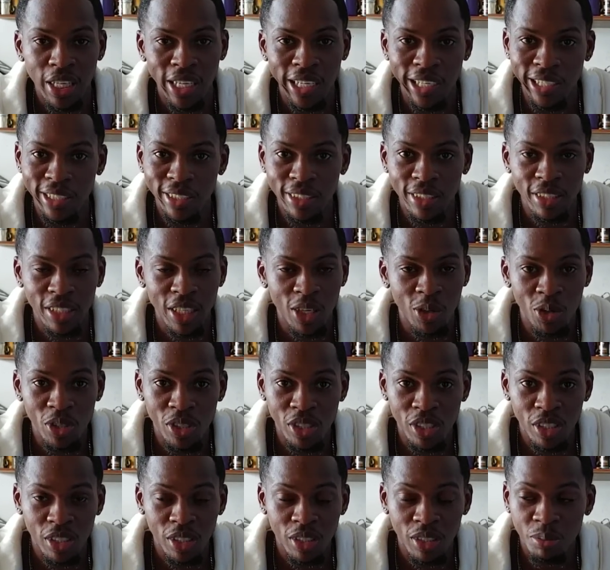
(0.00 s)
And that
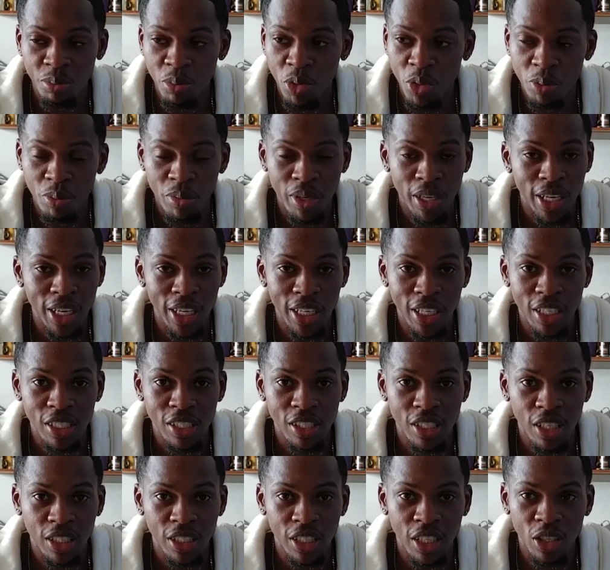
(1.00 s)
was it. Boom, I had a
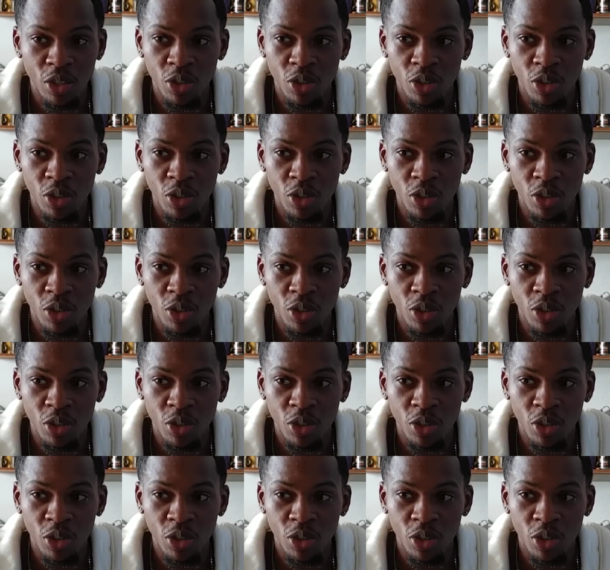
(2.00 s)
starter.